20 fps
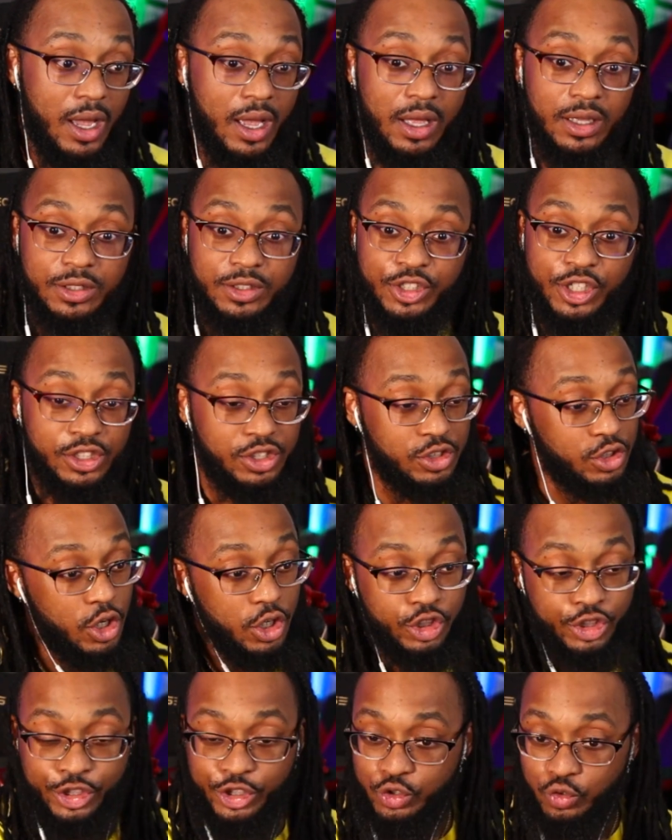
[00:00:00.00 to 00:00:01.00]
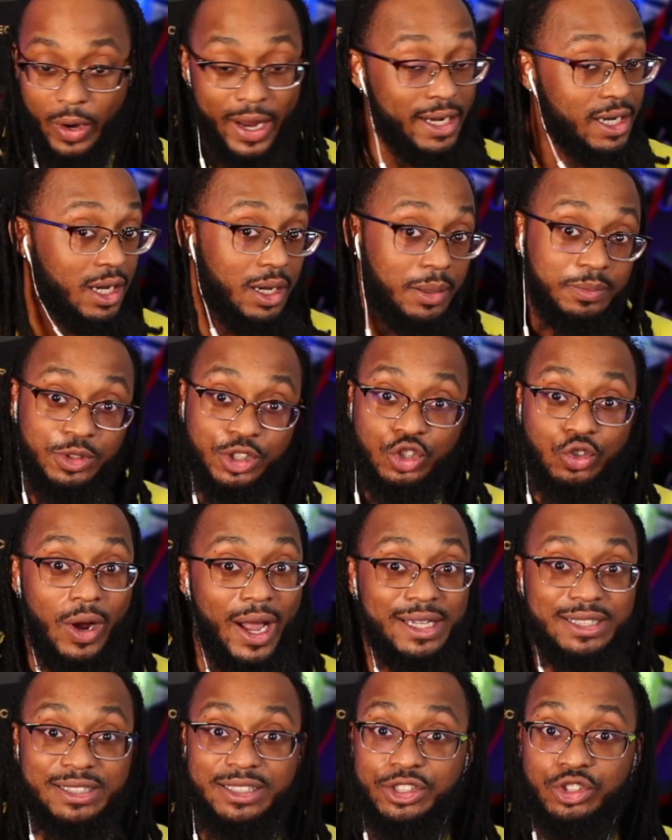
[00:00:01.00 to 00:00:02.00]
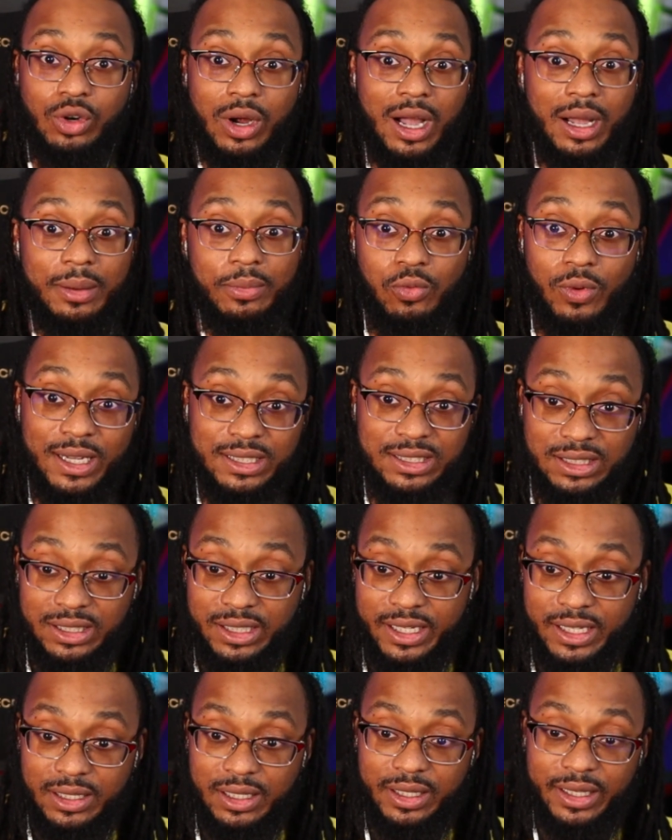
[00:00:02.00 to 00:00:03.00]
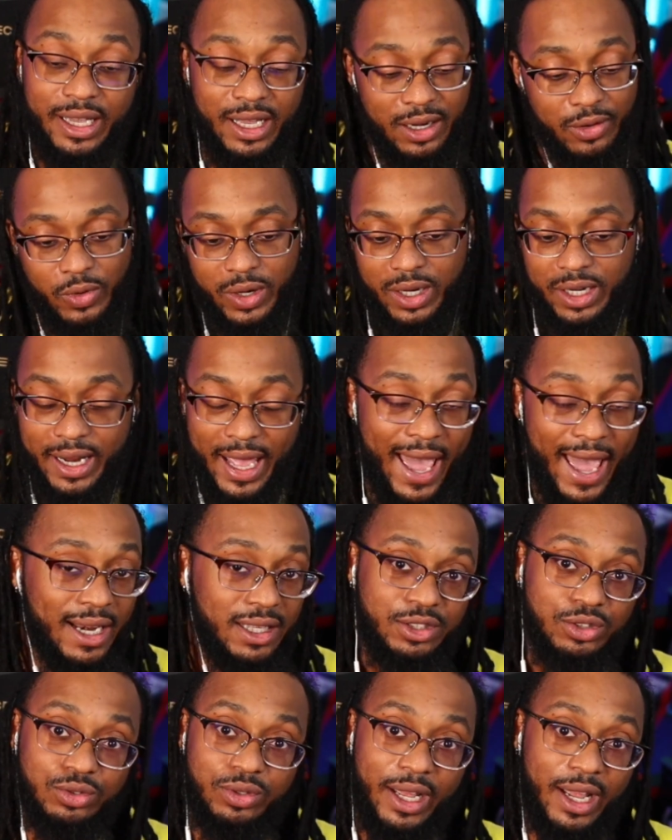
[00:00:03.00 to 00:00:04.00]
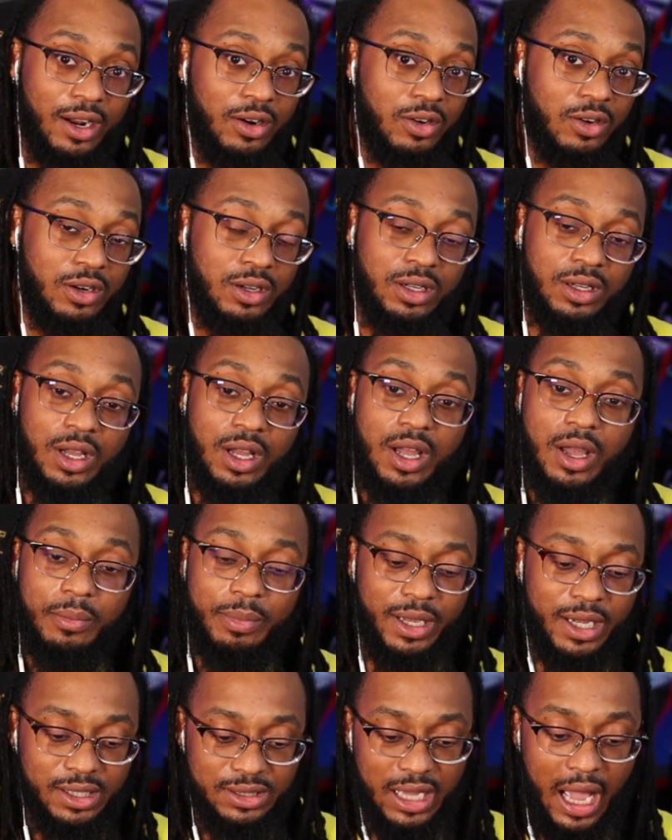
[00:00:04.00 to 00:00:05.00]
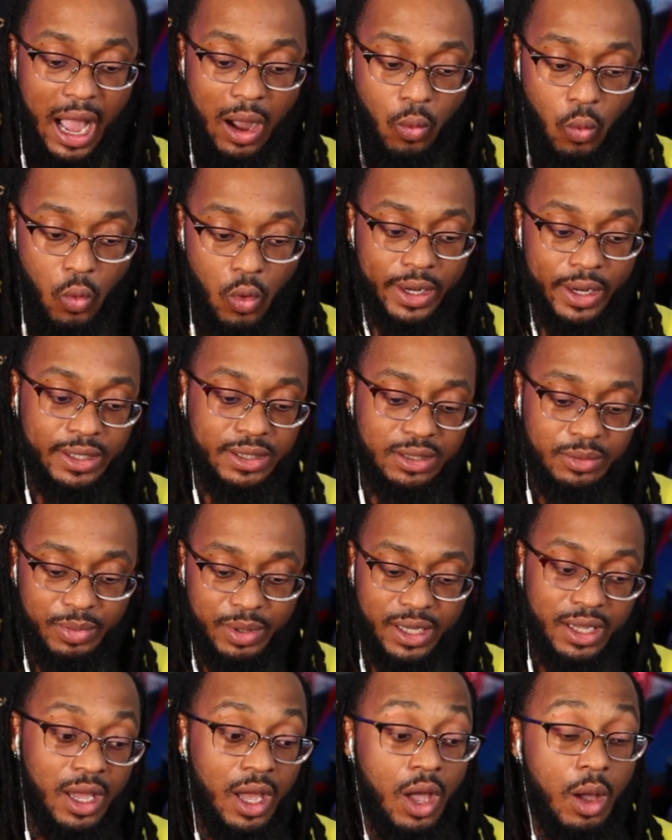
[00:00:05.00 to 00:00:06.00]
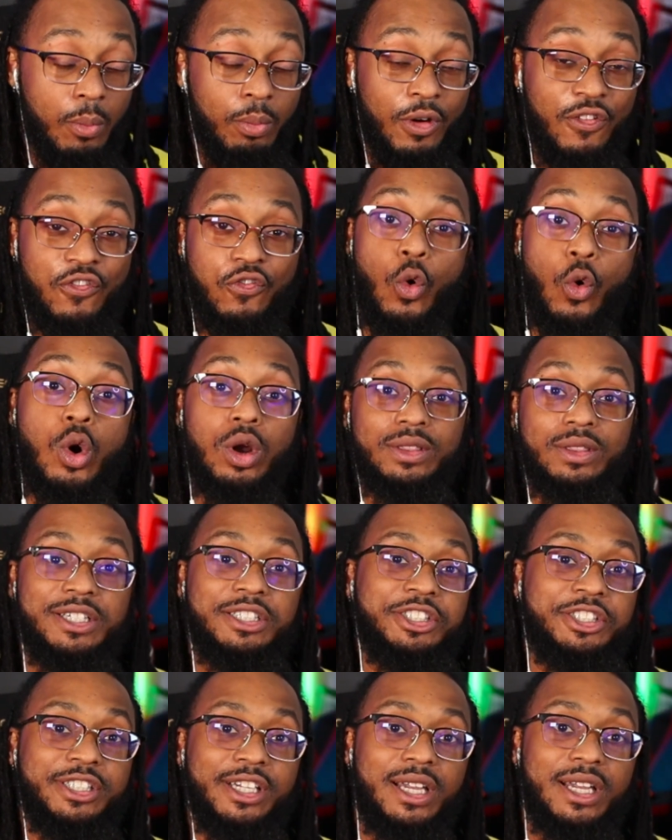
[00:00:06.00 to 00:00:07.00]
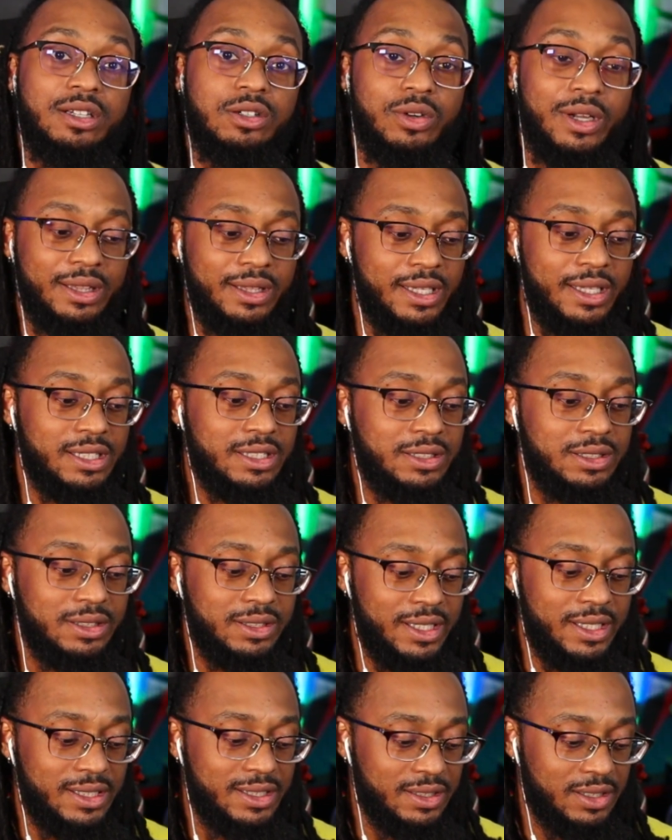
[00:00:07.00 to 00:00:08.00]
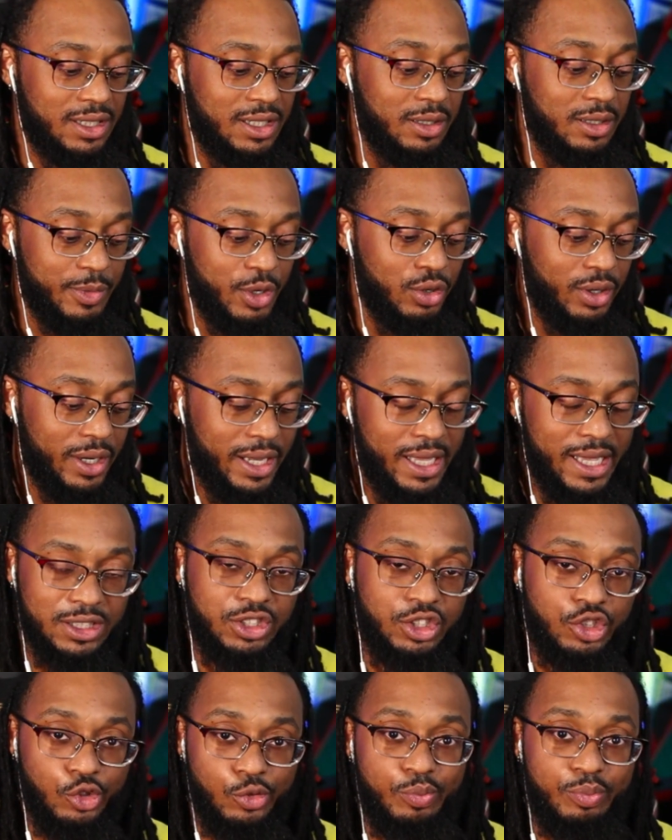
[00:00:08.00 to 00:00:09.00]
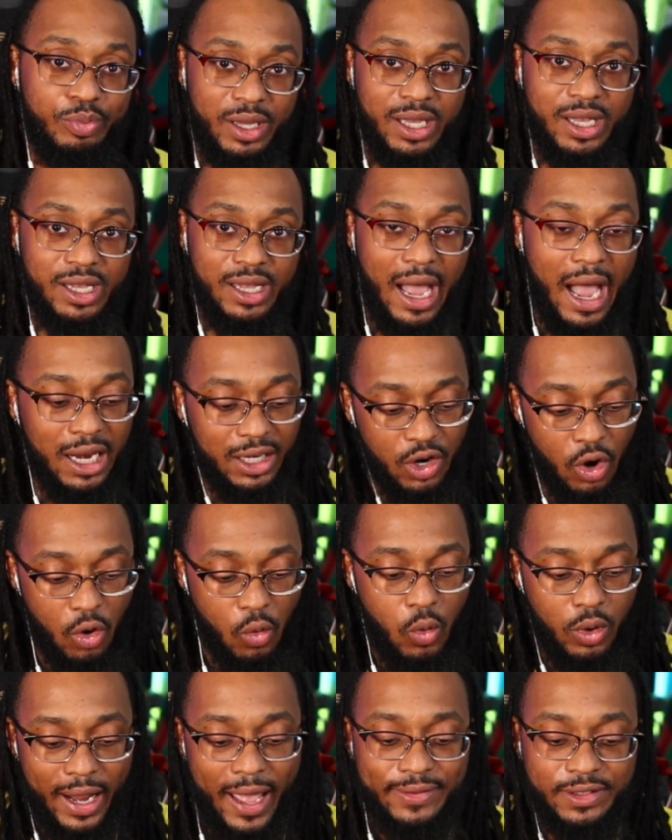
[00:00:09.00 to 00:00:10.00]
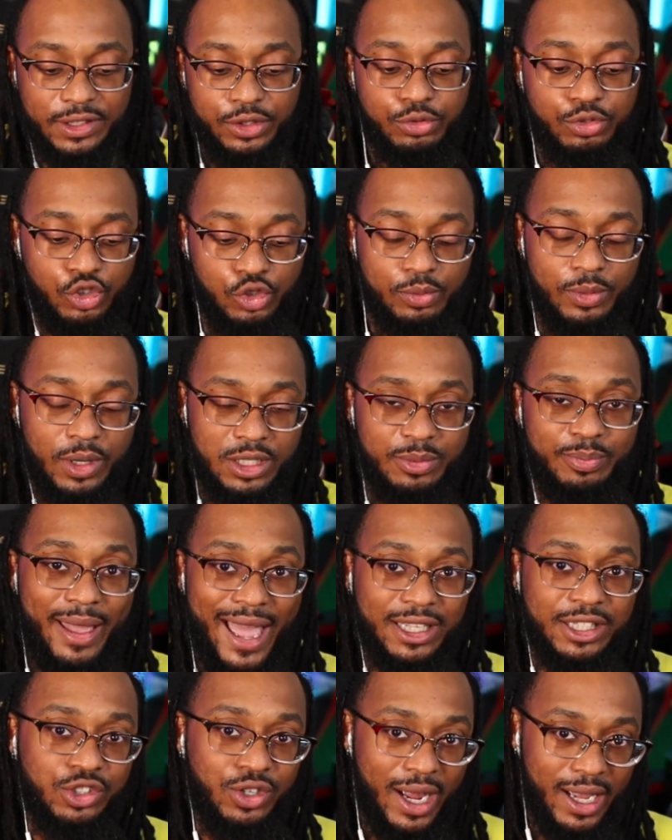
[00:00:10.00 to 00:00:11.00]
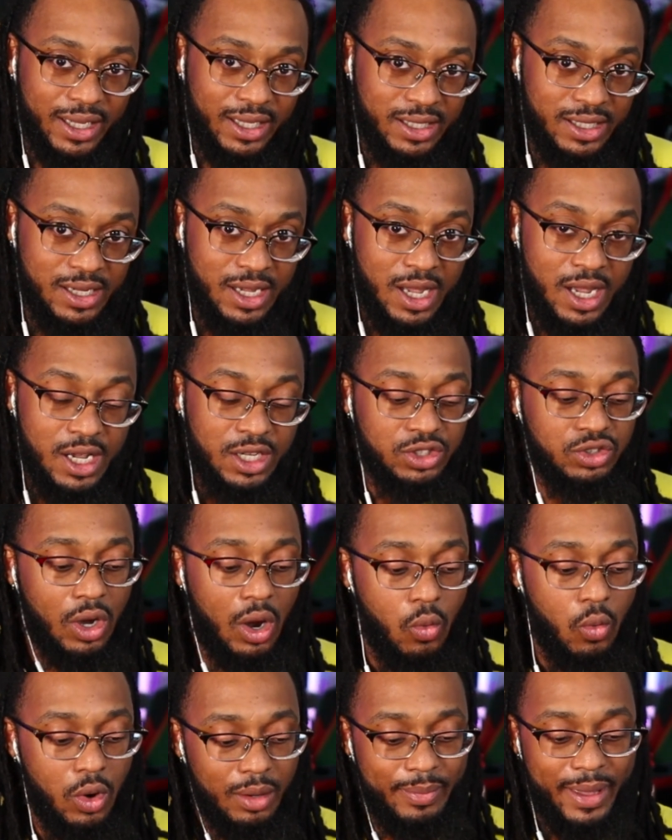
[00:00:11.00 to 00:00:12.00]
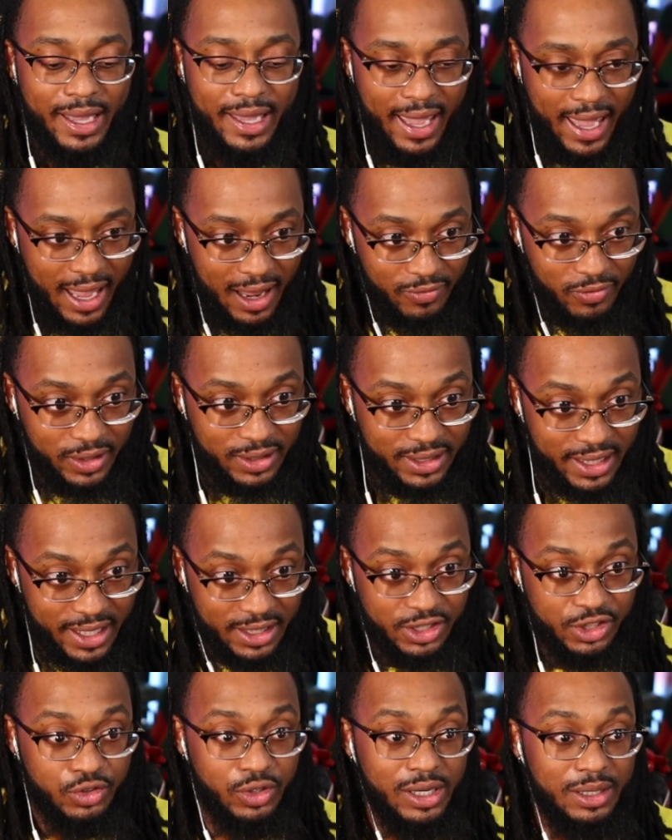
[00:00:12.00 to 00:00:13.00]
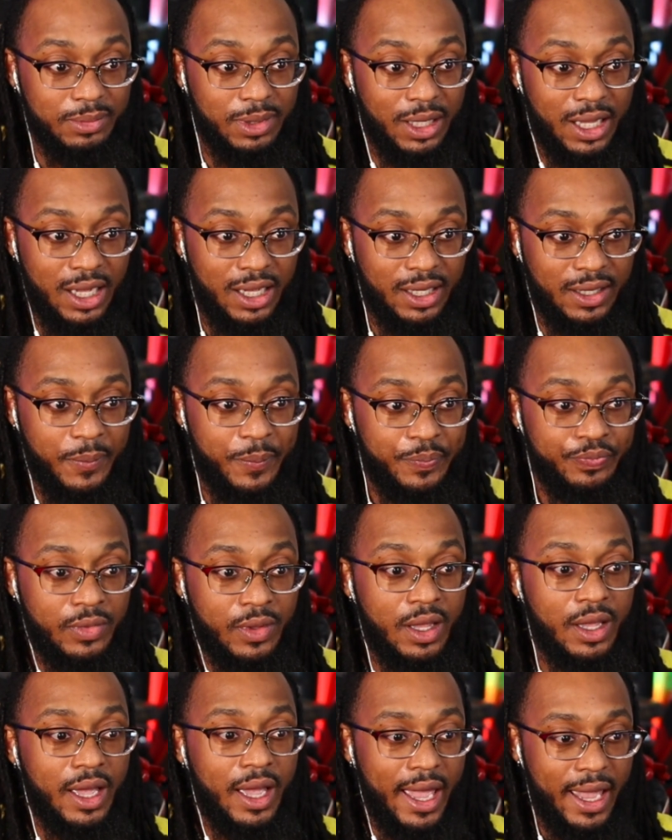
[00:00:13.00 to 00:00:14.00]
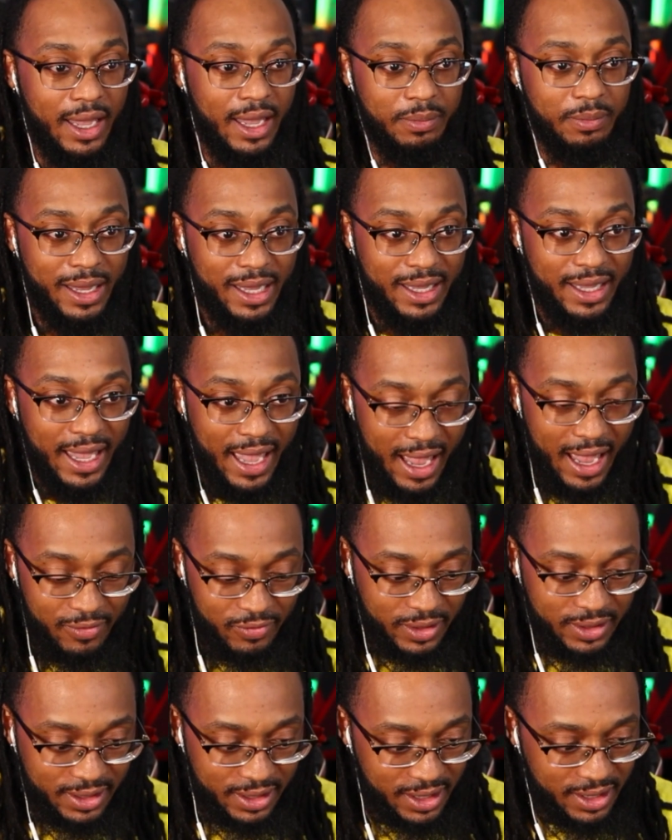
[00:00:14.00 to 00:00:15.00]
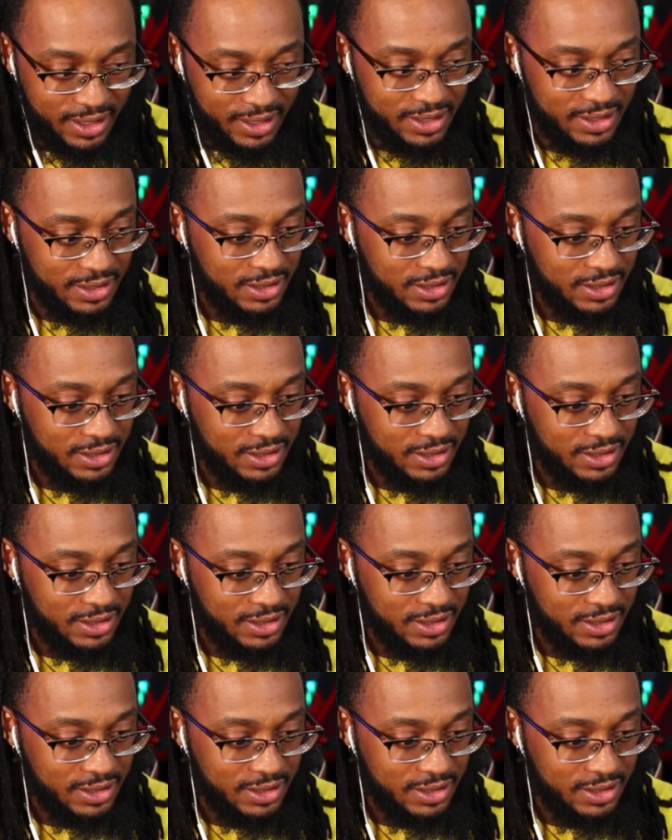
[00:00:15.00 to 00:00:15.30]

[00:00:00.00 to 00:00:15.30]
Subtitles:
Just straight up Trysun Tribe Wrestling, getting rid of the Attitude Era, because I want it to be, before this channel and this community gets too big, I don't want to have to do too much backtracking. So I want to make everything streamlined and make everything